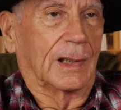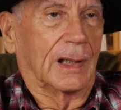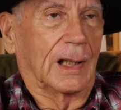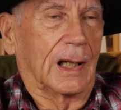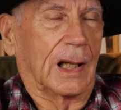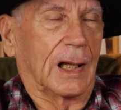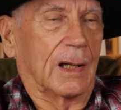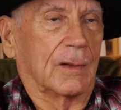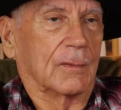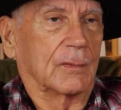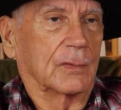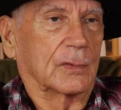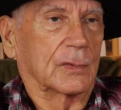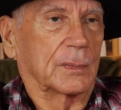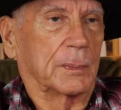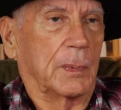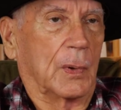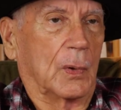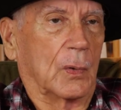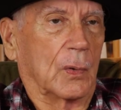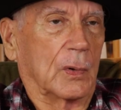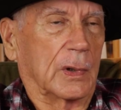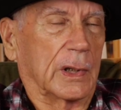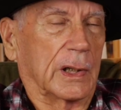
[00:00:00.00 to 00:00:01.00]
I was
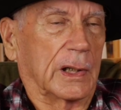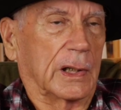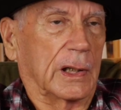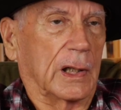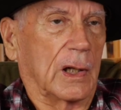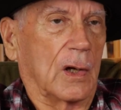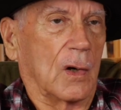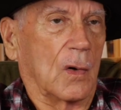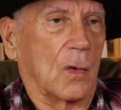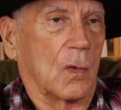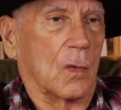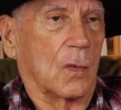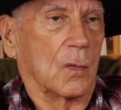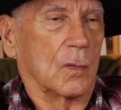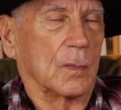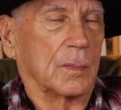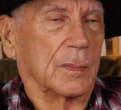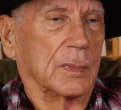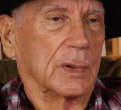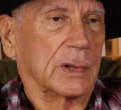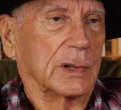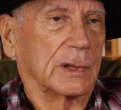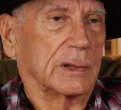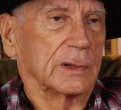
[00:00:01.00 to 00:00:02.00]
born at
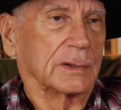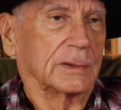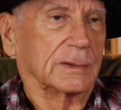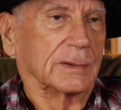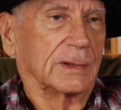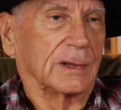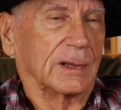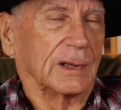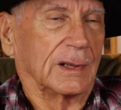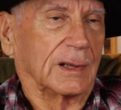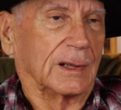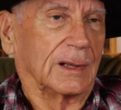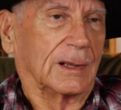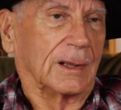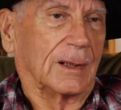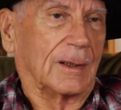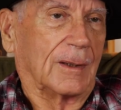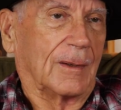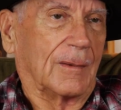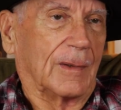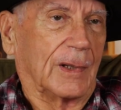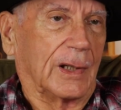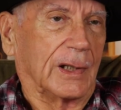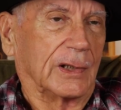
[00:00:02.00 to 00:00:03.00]
home
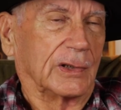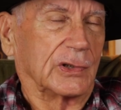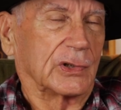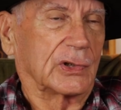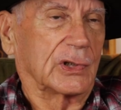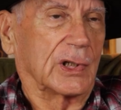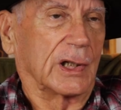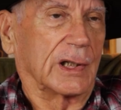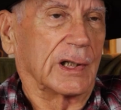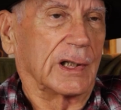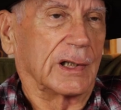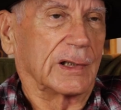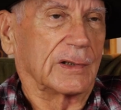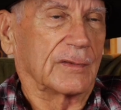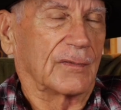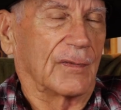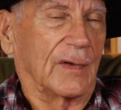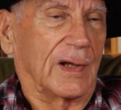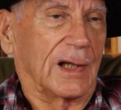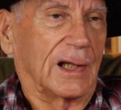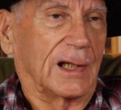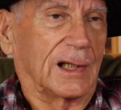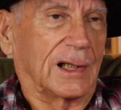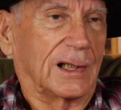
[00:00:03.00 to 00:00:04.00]
in Shades
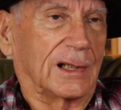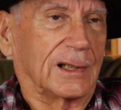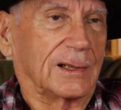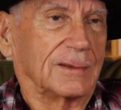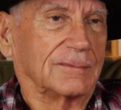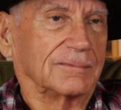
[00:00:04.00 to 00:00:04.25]
Valley.